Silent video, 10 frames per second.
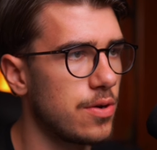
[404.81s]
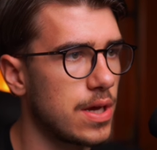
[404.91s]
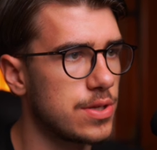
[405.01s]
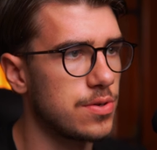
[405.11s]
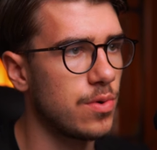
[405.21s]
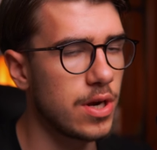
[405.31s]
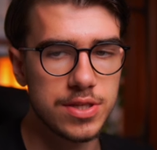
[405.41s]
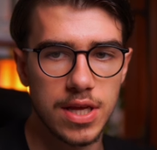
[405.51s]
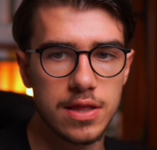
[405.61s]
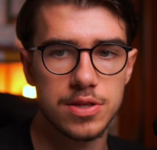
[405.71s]
Okay, so we're gonna
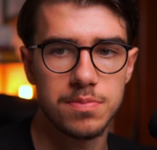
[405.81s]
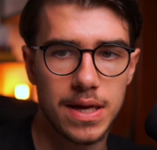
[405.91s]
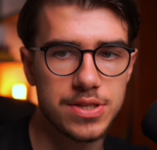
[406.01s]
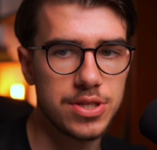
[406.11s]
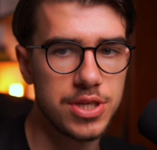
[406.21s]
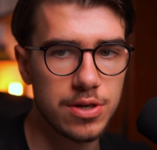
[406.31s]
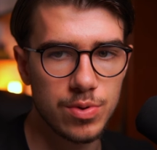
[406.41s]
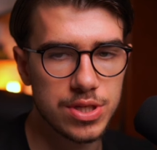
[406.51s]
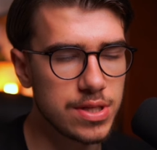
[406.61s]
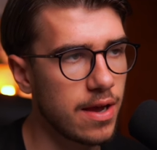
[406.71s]
send this message here,
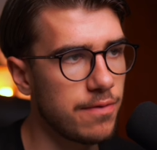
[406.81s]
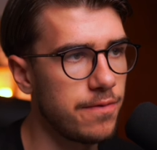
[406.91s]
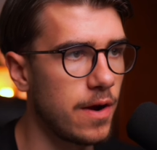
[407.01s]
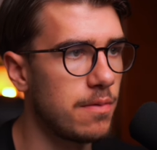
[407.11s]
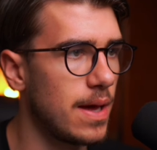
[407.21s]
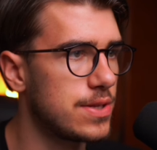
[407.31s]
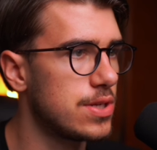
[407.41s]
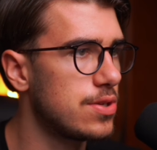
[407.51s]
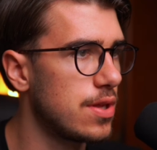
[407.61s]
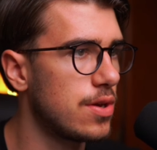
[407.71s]
which is like a fair
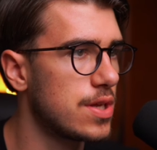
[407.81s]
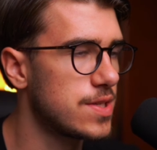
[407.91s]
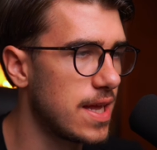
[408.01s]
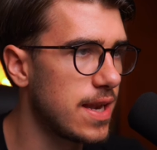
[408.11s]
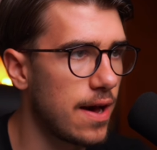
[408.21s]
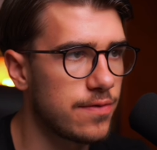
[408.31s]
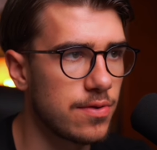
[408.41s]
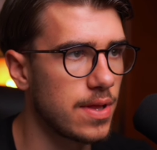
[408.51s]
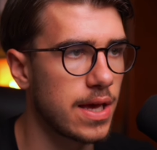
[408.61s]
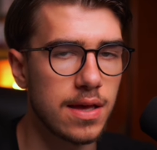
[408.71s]
message that you could send
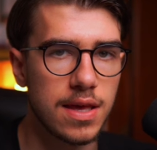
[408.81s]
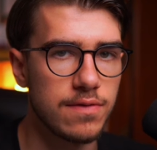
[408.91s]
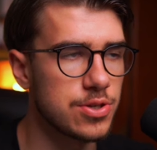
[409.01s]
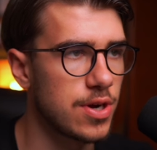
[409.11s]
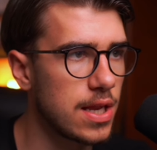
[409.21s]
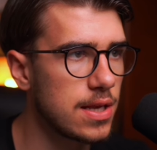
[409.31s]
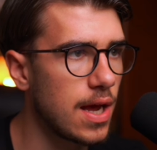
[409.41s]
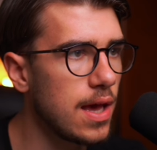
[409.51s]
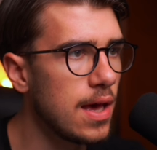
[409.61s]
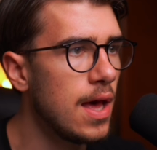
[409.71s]
after like a given trading
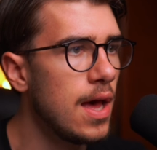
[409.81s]
day.